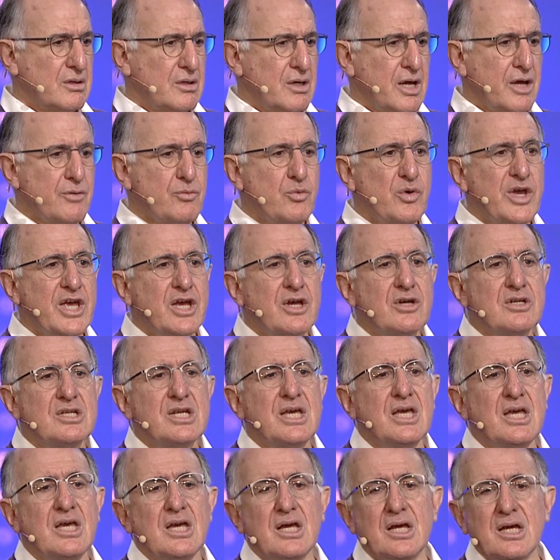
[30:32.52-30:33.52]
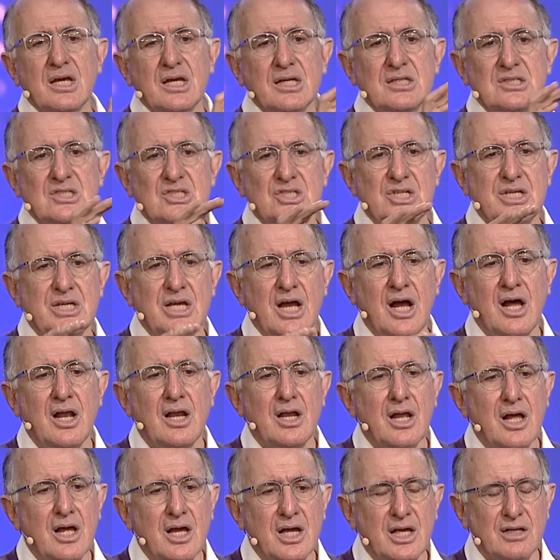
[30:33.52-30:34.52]
And we could hear and see our
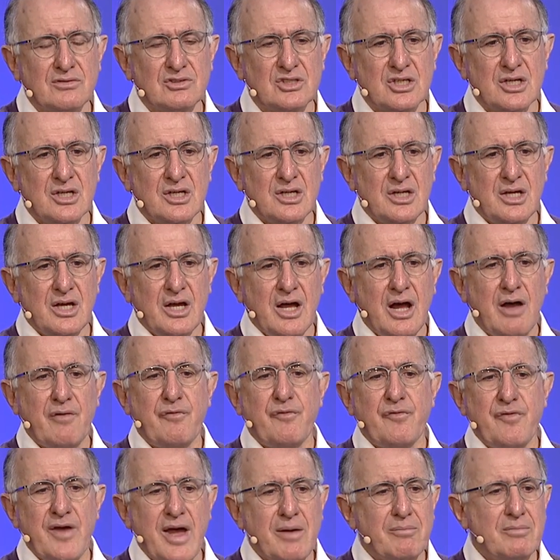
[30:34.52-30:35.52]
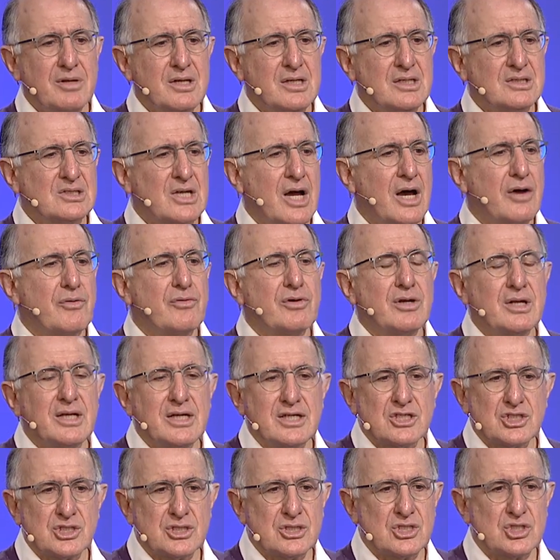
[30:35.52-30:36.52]
lives, our families, our
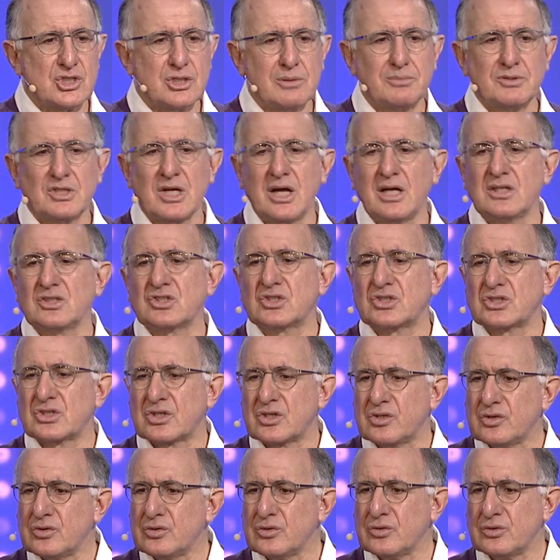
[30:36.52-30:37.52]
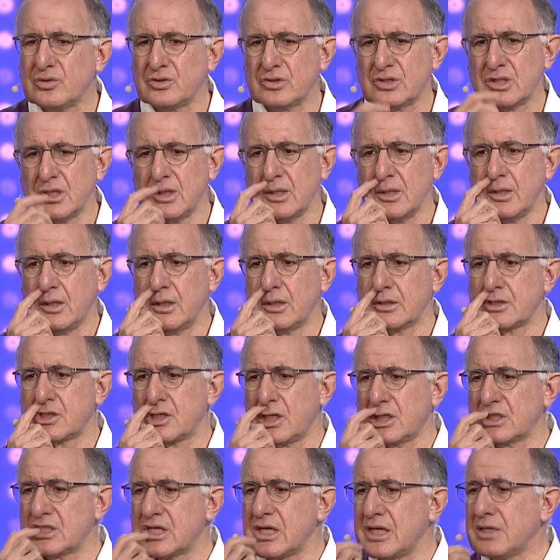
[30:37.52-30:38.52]
relationships, our schools
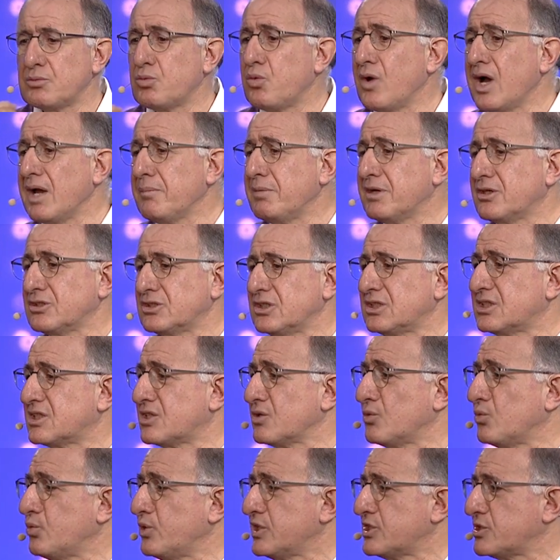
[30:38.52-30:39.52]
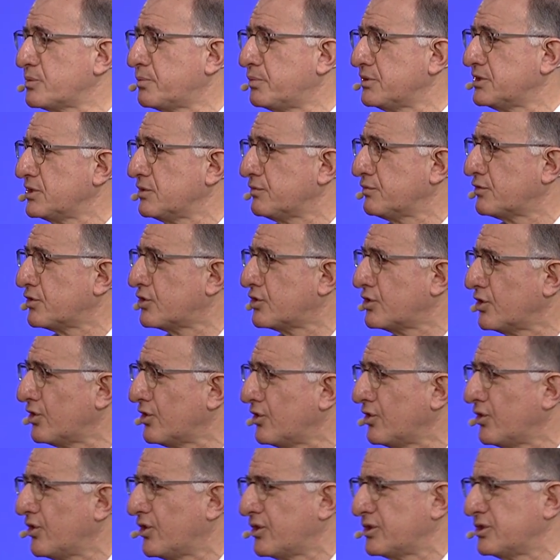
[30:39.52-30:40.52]
translate. Why? Because it's the whispers of
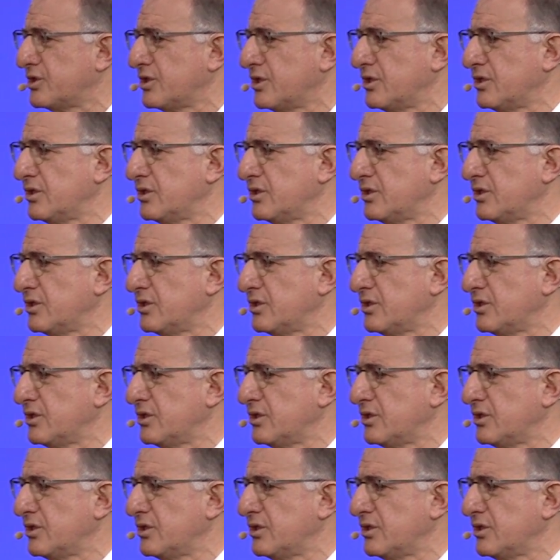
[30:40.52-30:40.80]
God.